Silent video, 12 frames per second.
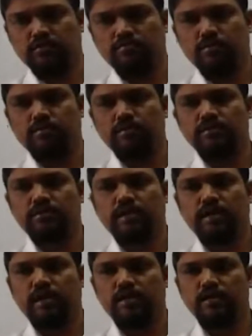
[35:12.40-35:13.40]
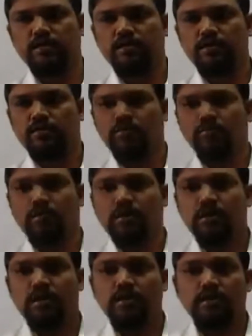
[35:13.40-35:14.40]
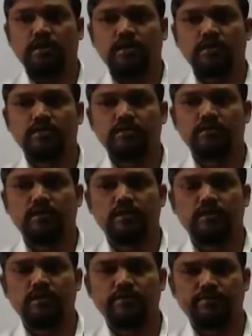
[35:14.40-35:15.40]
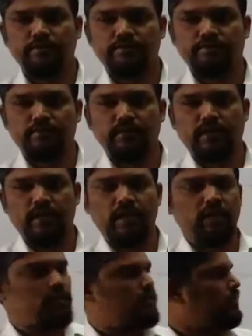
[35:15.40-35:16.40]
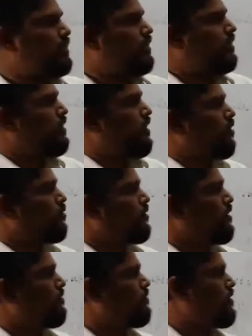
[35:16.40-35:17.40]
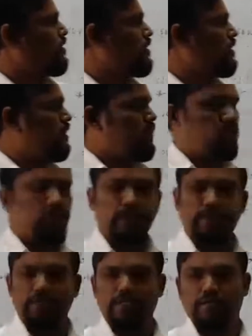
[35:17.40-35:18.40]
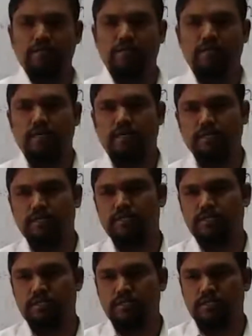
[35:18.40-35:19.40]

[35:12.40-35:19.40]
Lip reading: What was the rank? 135th rank out of 187 countries.